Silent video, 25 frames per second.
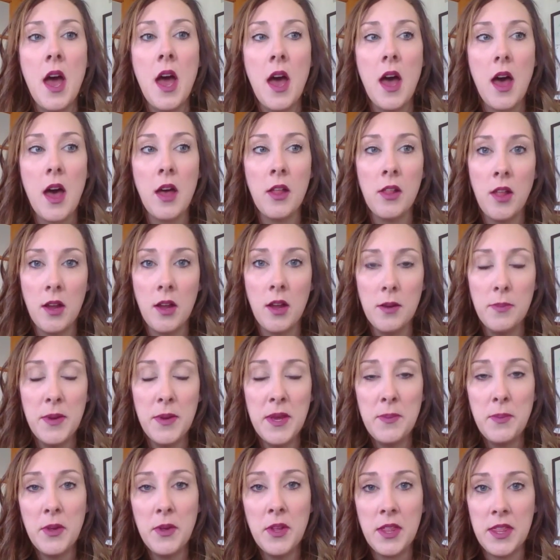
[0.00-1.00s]
a lot of
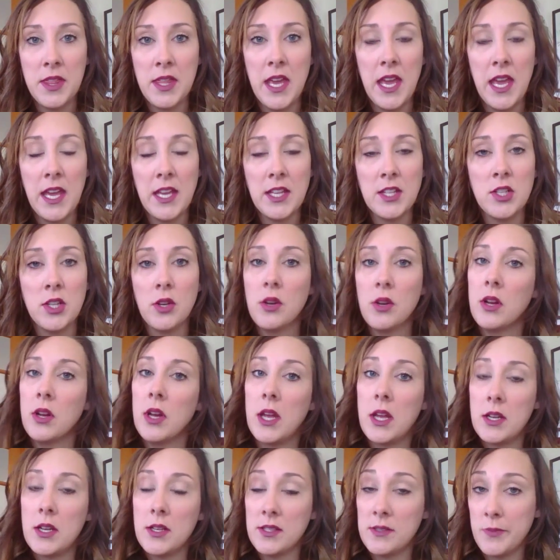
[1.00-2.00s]
people think to
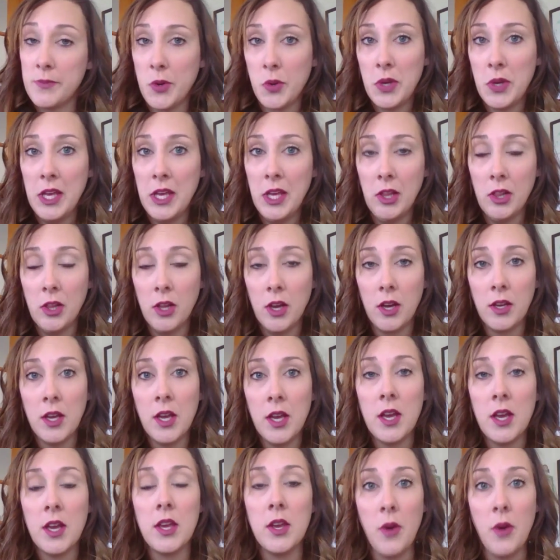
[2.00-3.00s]
create a smoky
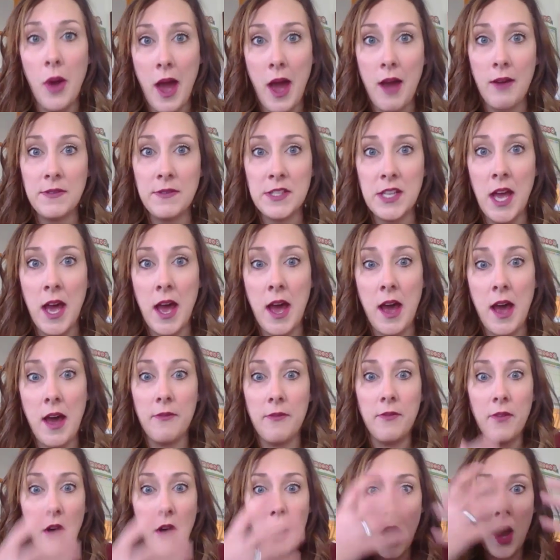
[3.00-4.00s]
look, you have to
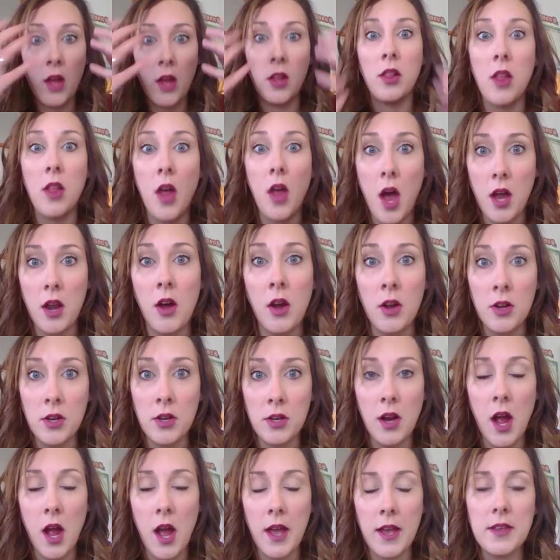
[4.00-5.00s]
have a lot on
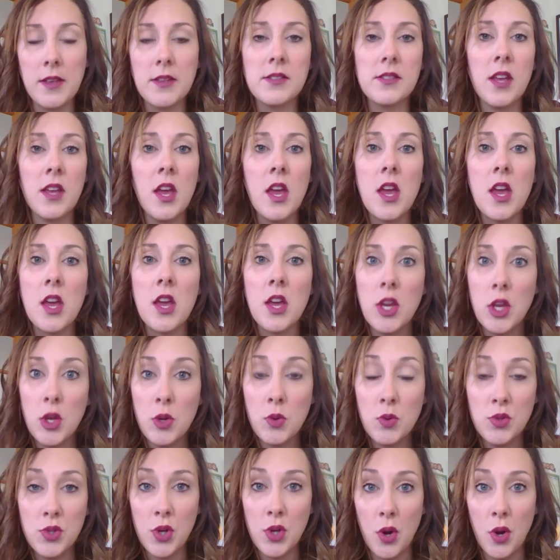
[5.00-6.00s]
your eyes. You
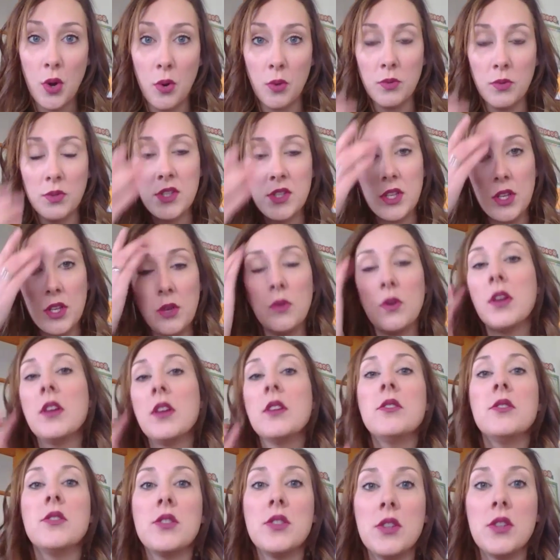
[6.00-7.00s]
don't. You
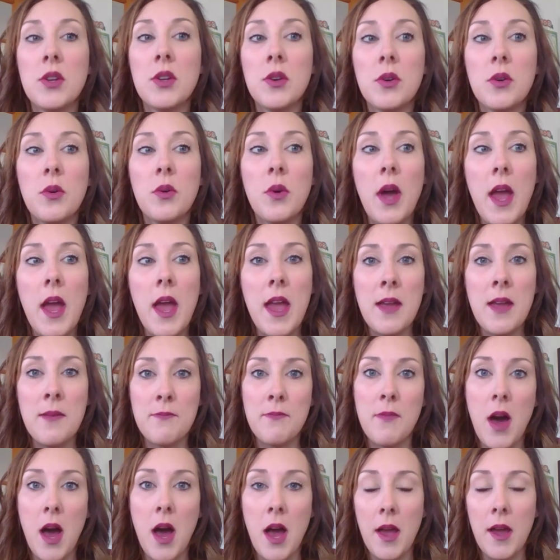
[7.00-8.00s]
can do a
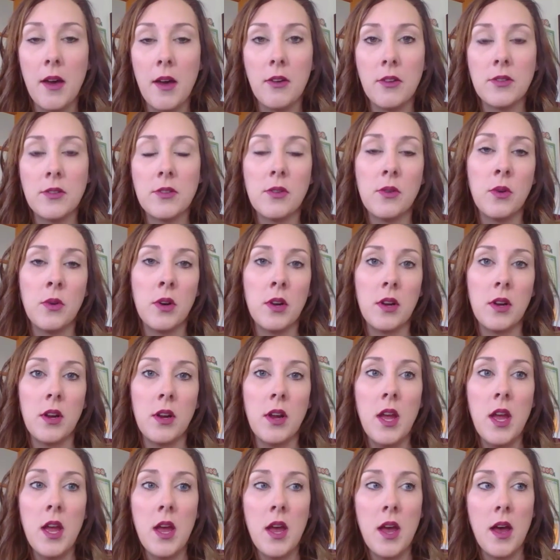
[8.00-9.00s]
mild or
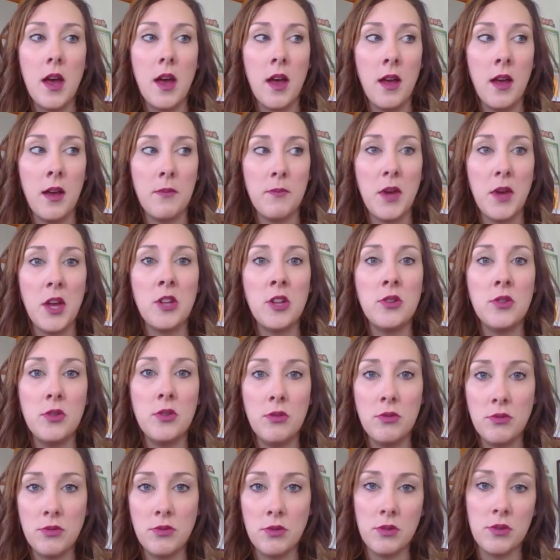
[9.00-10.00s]
a
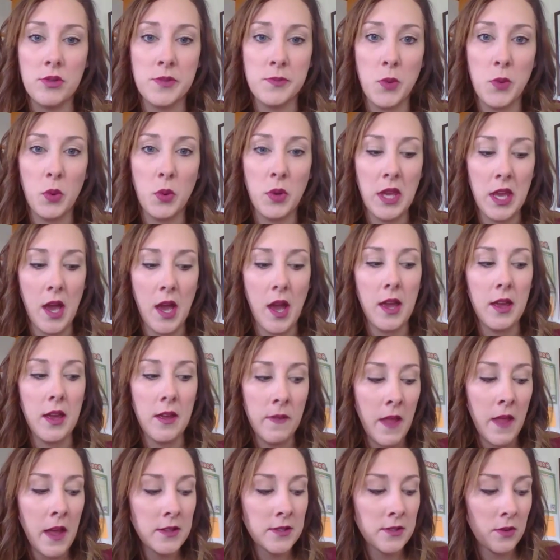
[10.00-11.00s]
neutral smoky eye. And
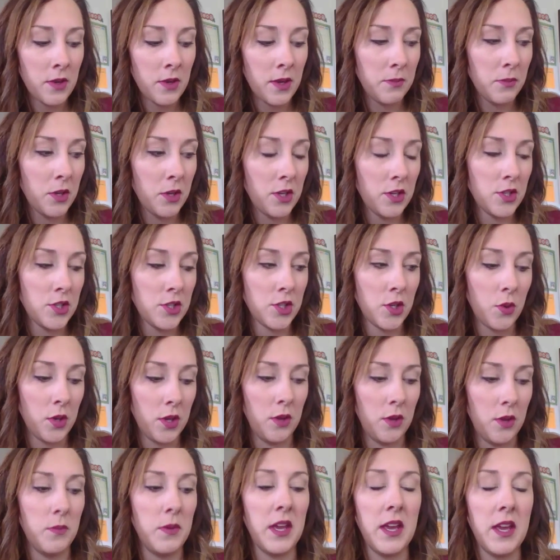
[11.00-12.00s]
that's what I'm going to show
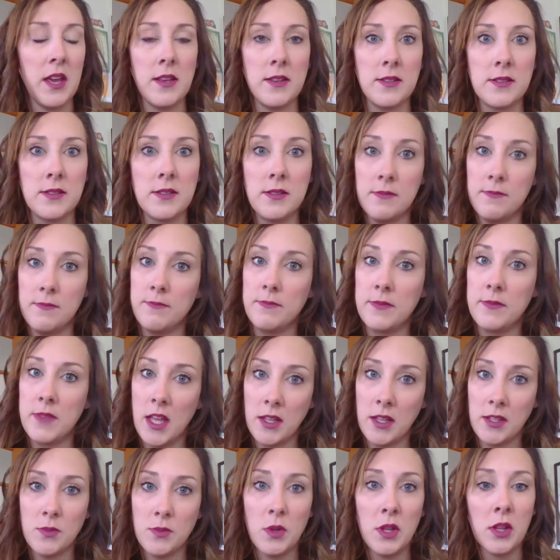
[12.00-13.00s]
you because
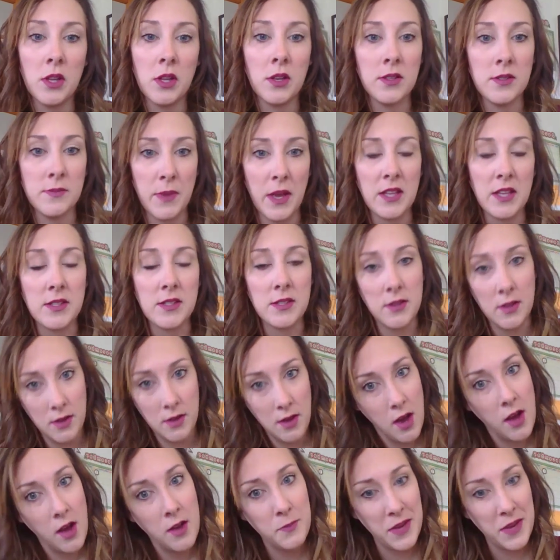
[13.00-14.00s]
that's what looks best
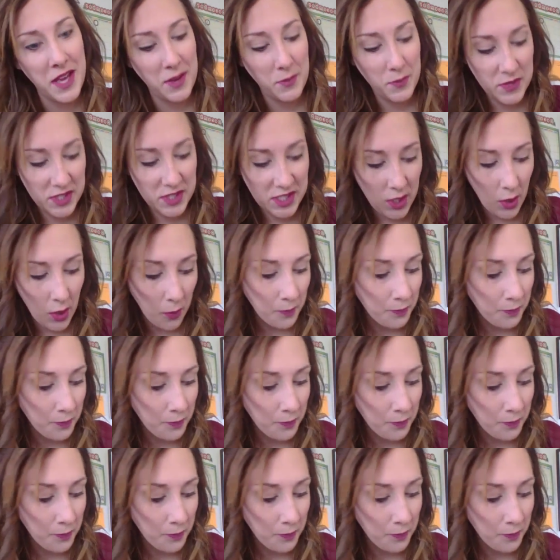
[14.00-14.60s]
on me. So,